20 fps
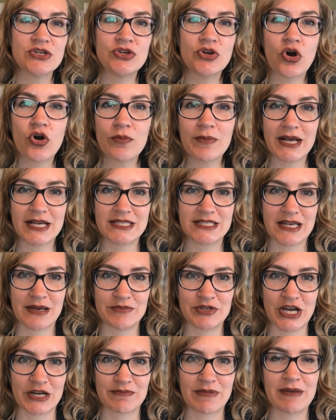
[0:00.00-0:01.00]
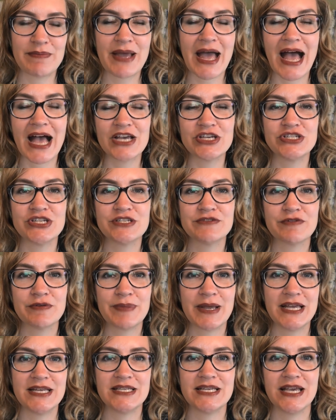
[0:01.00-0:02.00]
know my subject, my passion is for
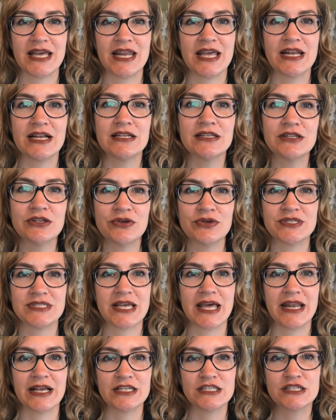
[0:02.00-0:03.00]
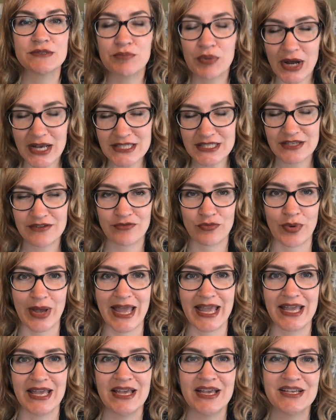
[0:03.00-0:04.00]
painting it in a loose and expressive
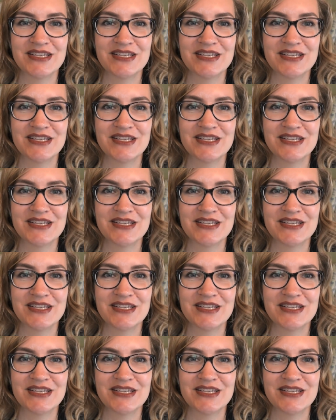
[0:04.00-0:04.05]
way.